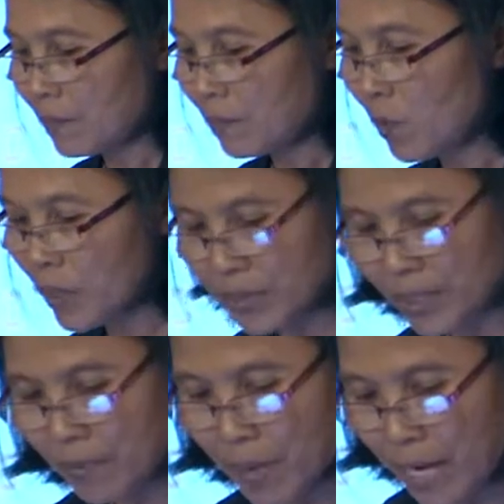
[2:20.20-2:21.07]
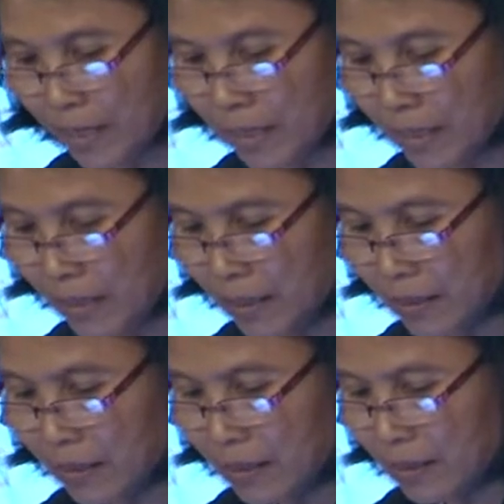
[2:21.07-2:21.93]
policymakers,
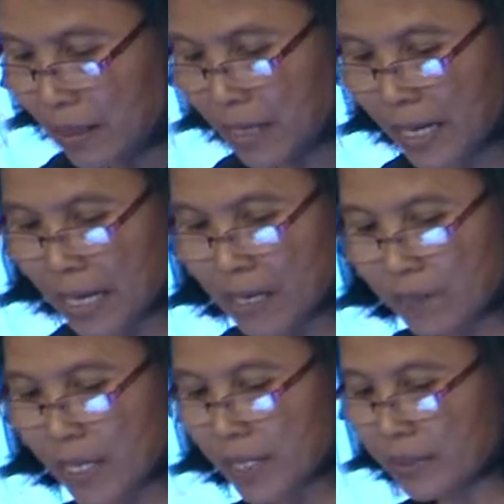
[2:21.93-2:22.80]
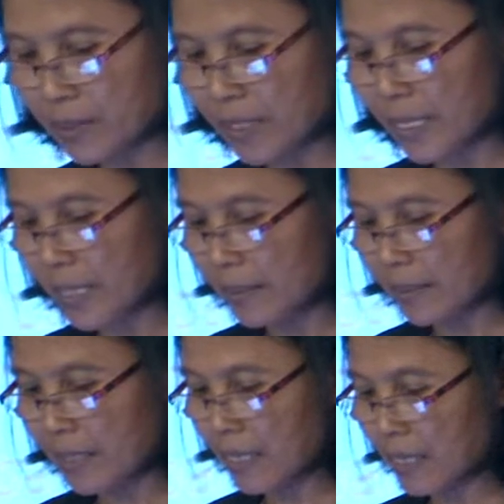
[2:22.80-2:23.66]
academics,
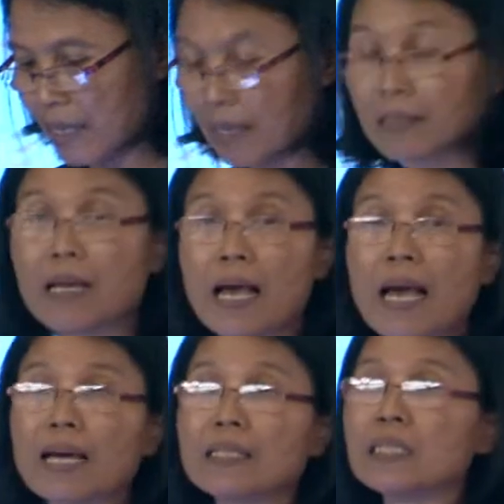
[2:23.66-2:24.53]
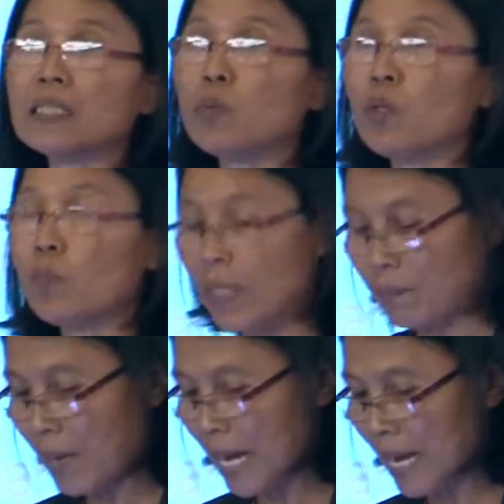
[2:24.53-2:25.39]
and other development
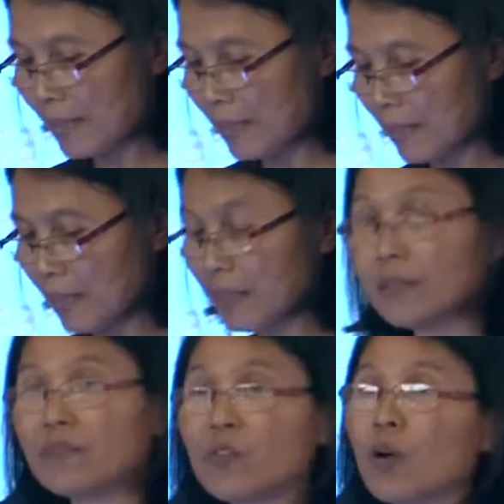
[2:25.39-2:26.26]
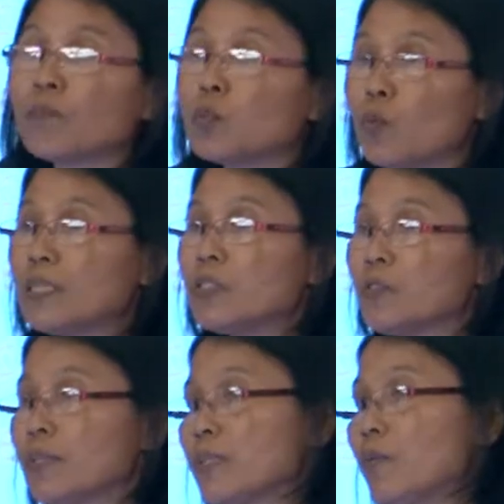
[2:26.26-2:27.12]
partners from
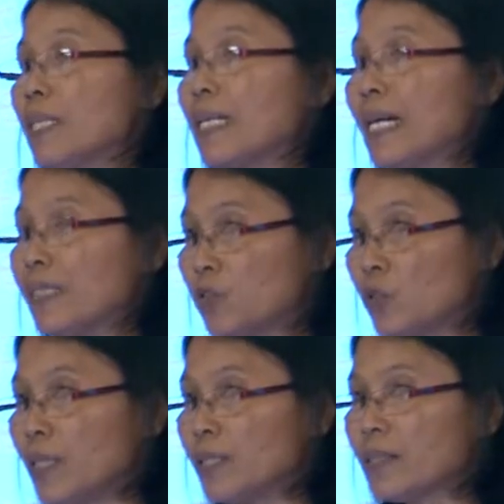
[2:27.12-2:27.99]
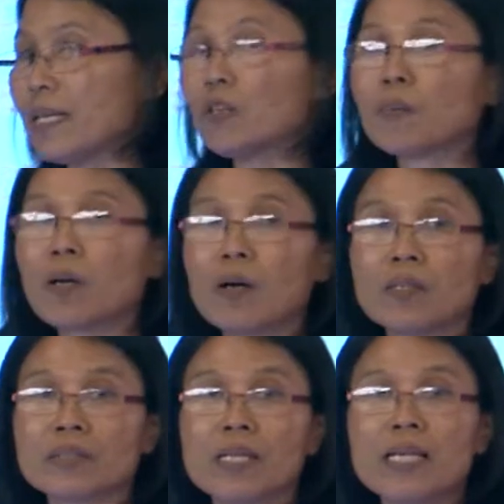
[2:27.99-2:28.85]
27 countries. And of
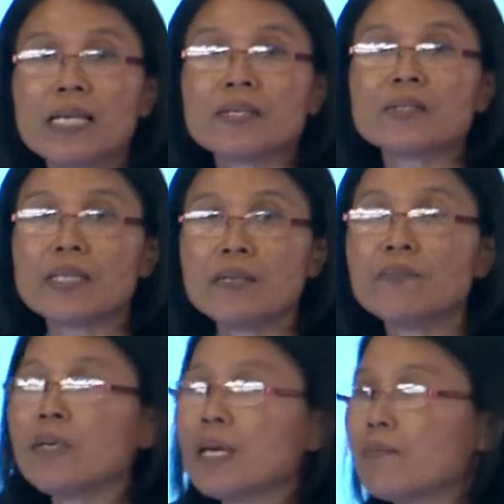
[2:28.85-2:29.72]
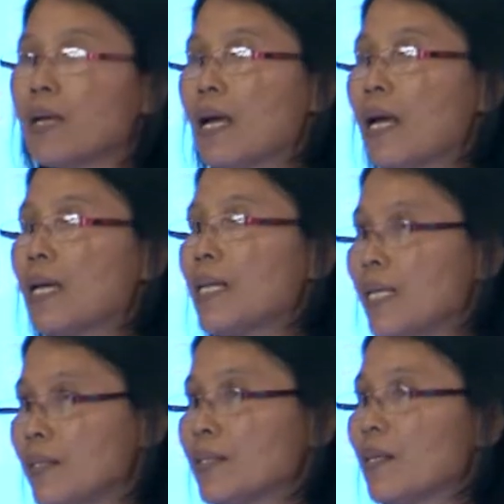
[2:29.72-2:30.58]
course, since Myanmar
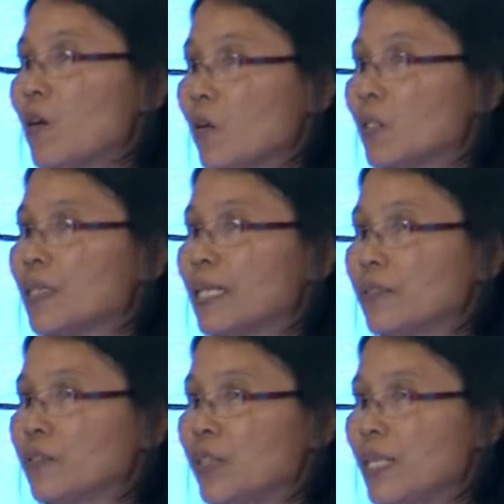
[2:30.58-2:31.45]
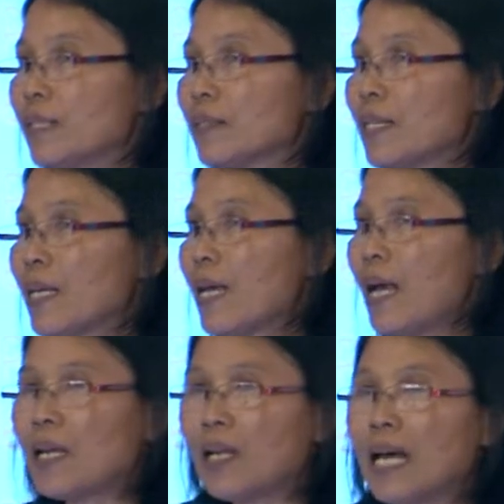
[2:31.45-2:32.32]
is a host country,
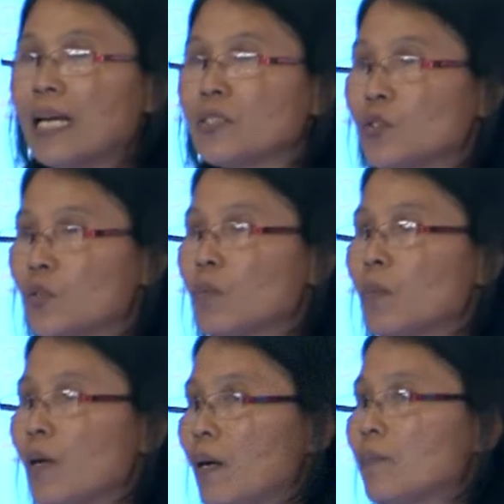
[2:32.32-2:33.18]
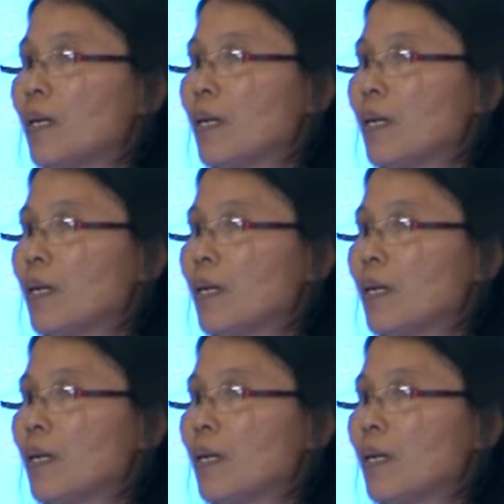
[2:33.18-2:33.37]
a large group of